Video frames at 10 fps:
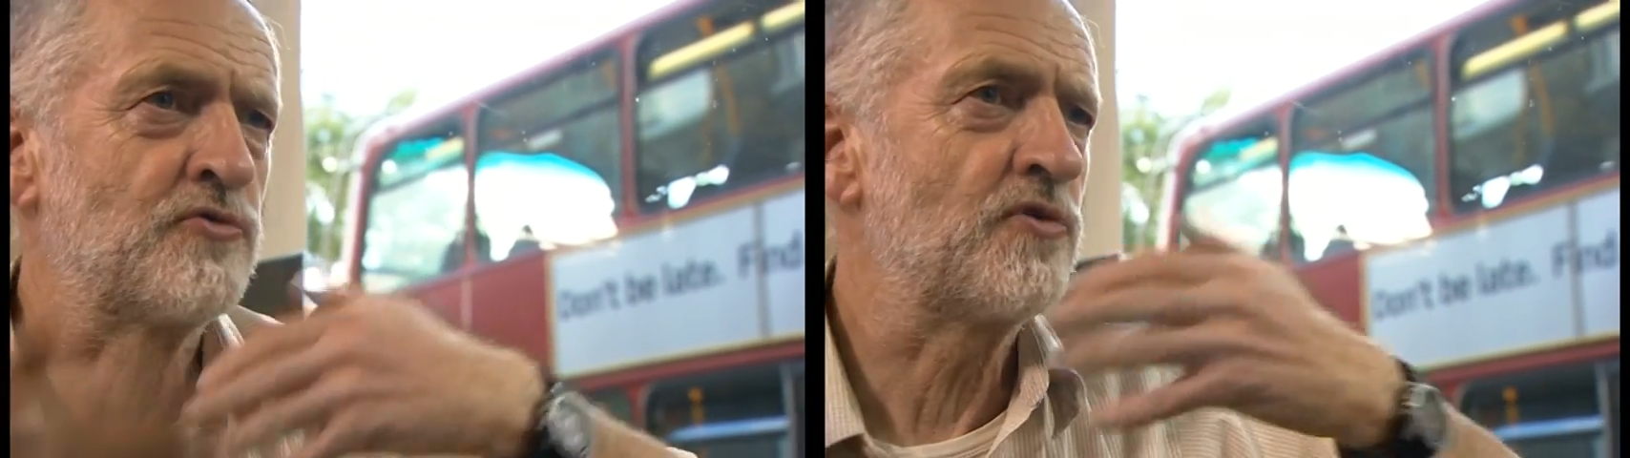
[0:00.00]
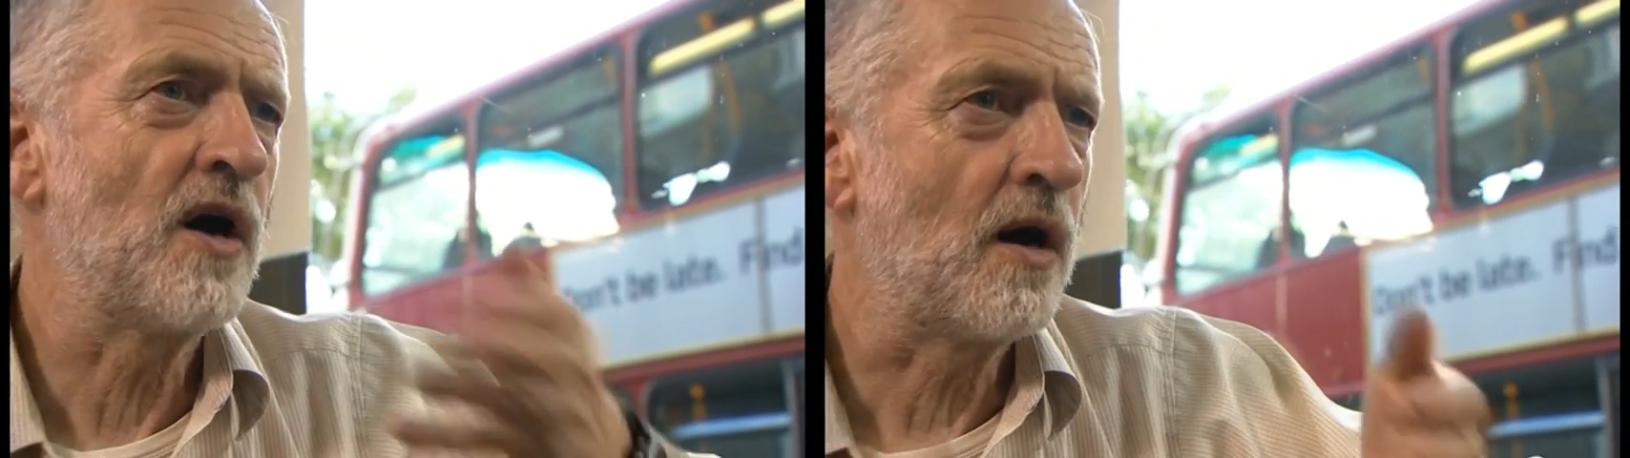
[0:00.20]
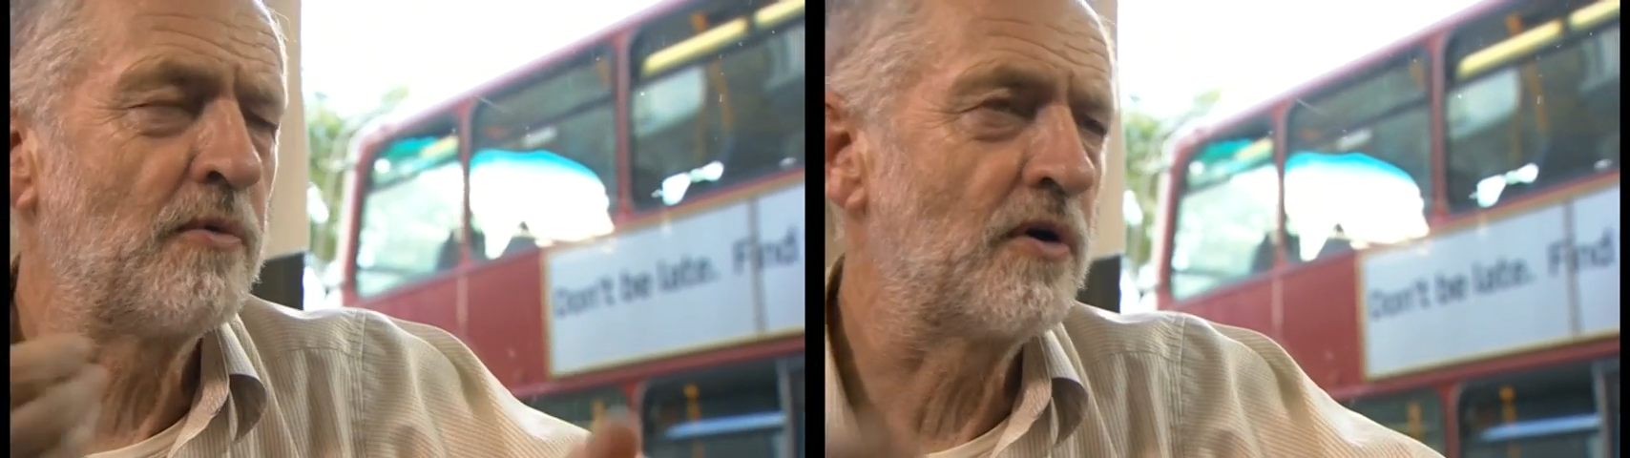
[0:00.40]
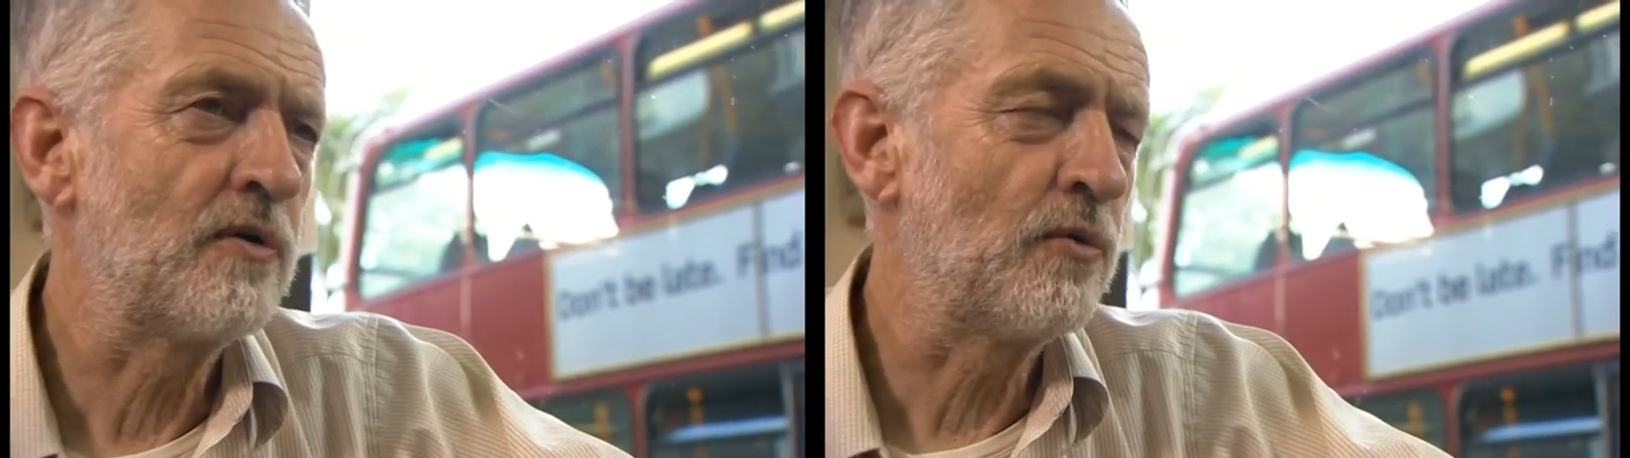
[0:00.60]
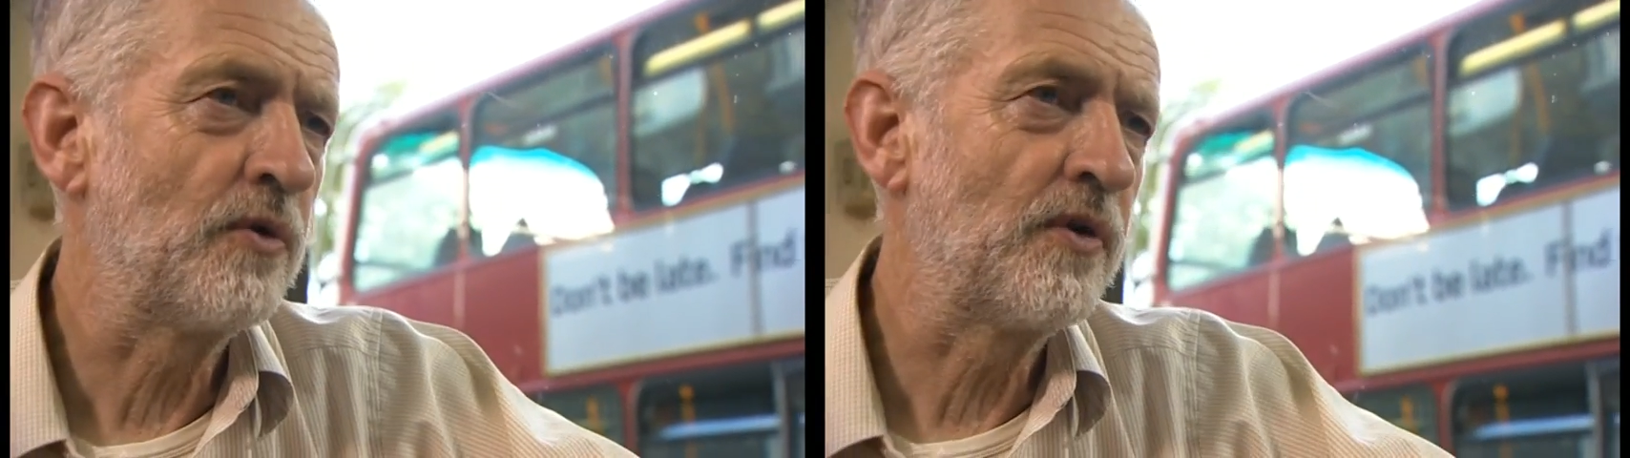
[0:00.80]
drama
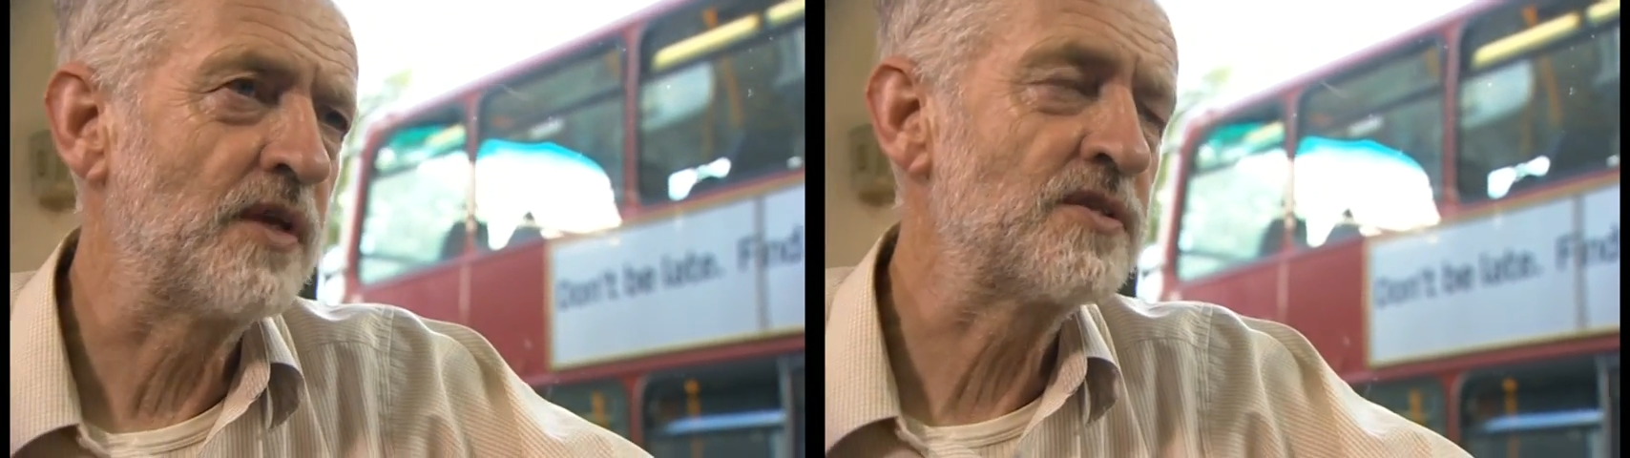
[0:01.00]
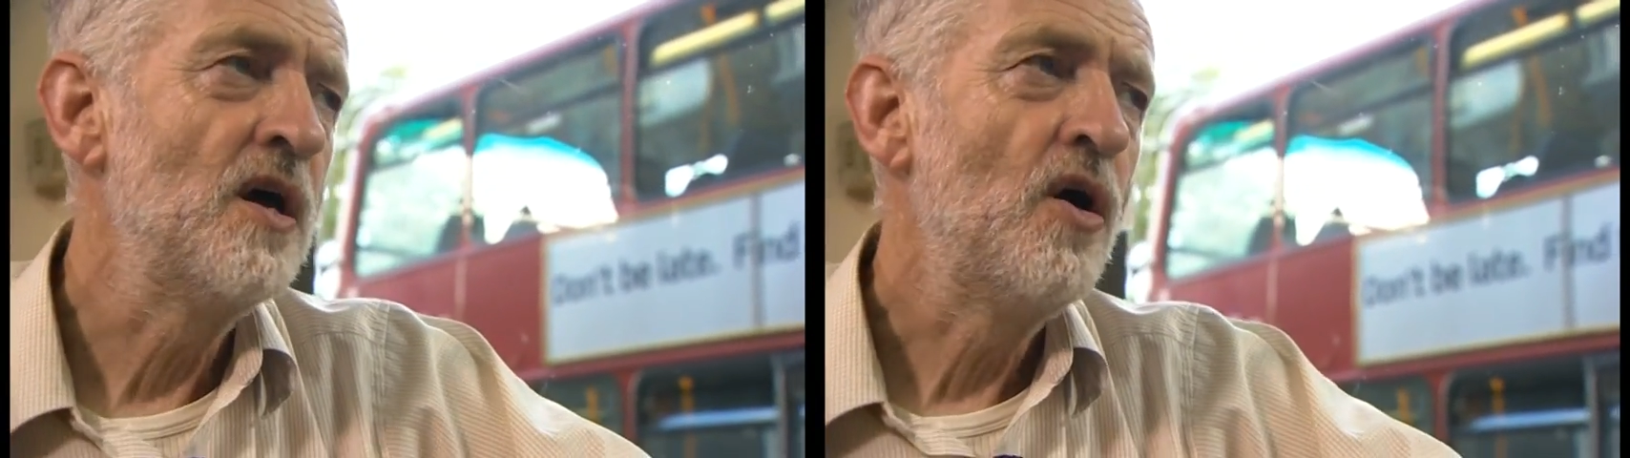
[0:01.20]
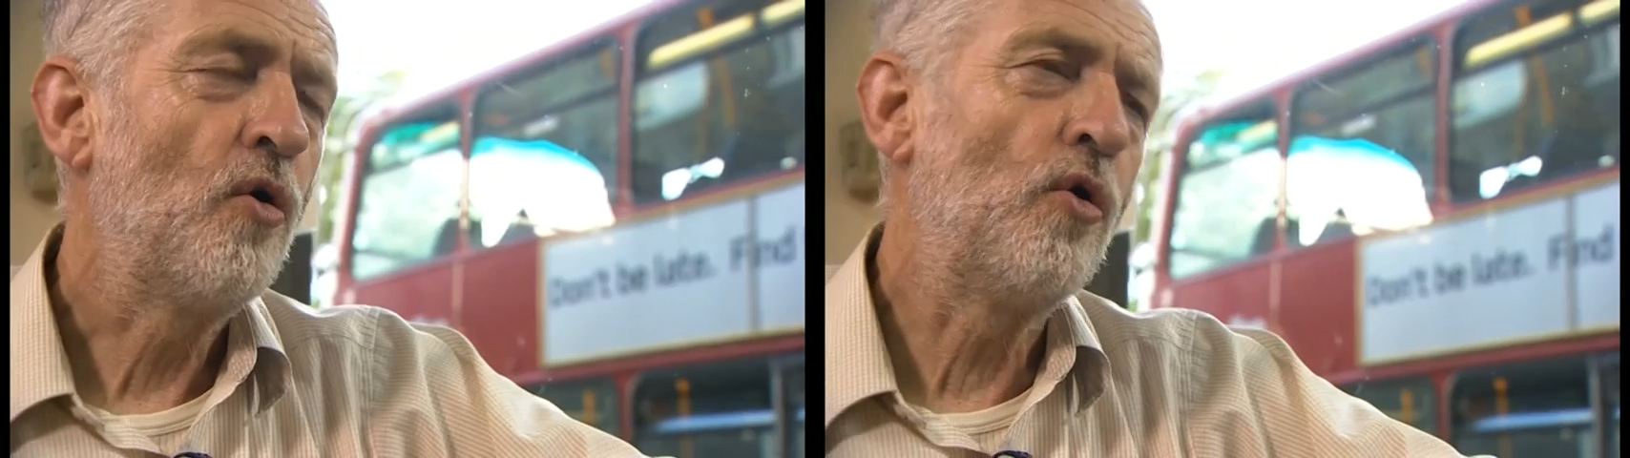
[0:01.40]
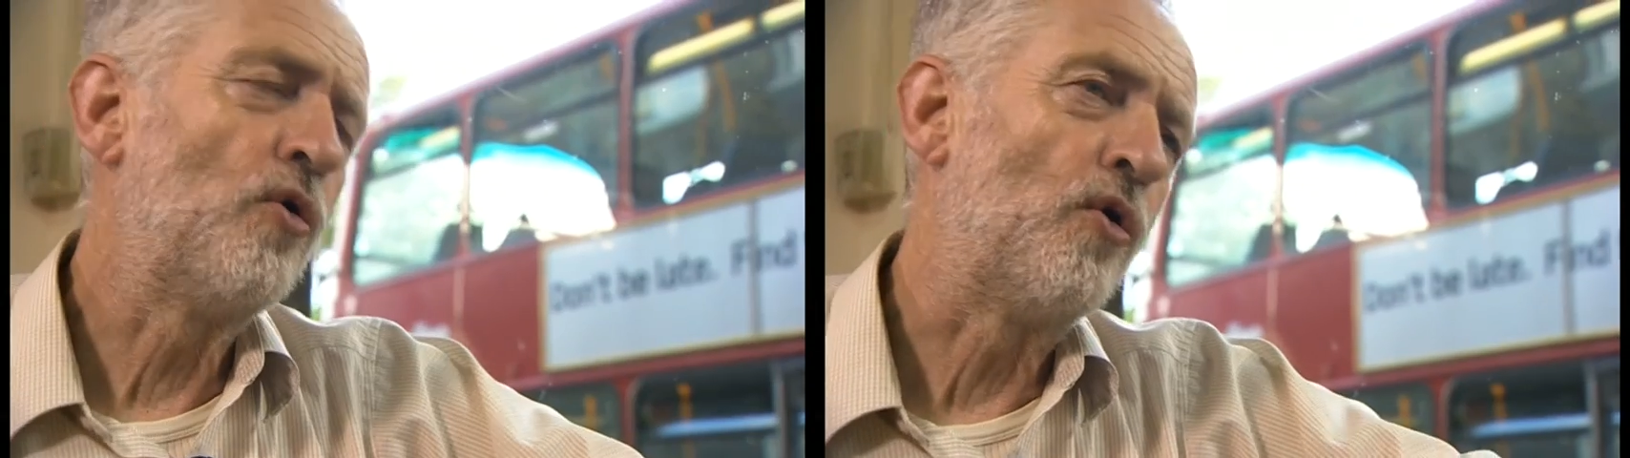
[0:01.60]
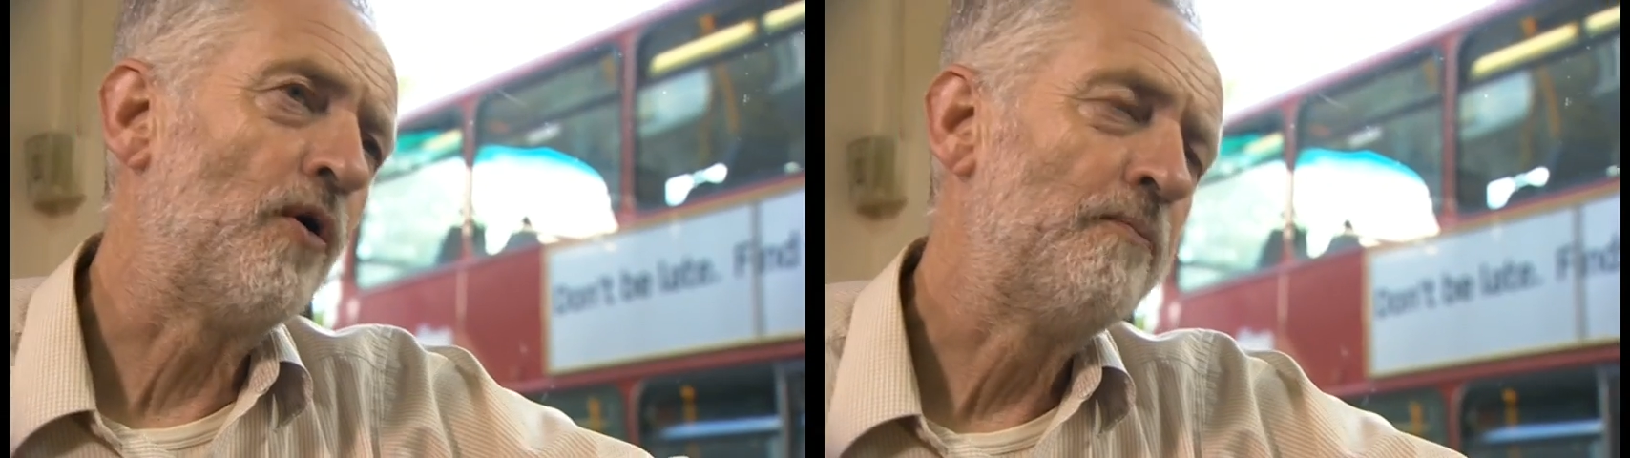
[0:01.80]
and all this,
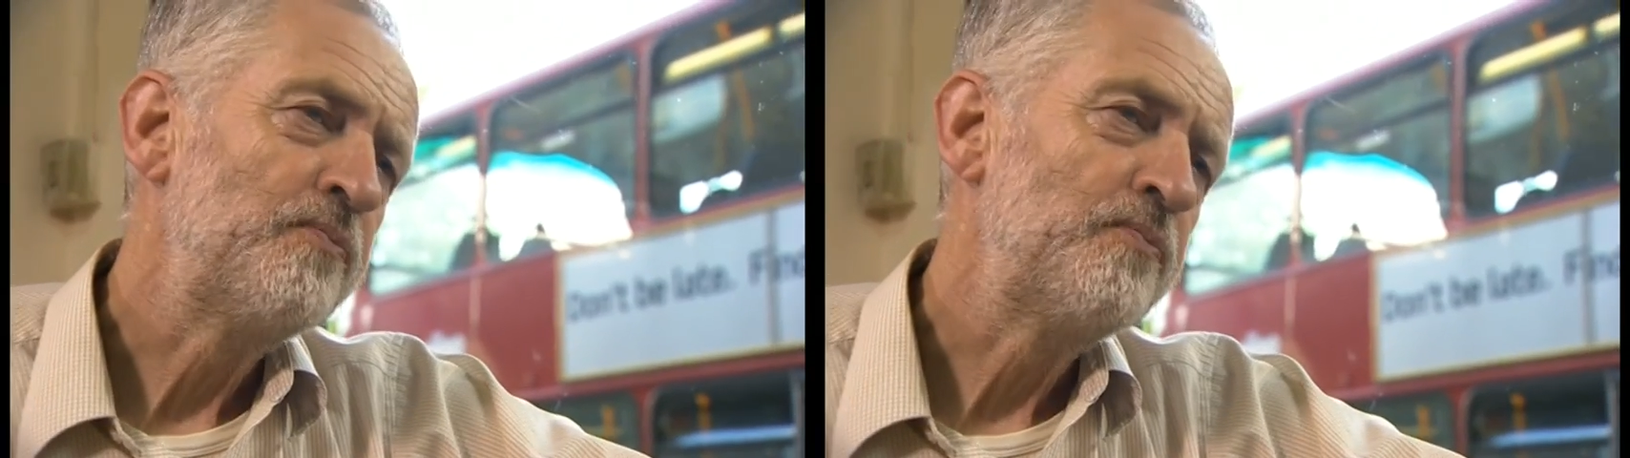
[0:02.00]
or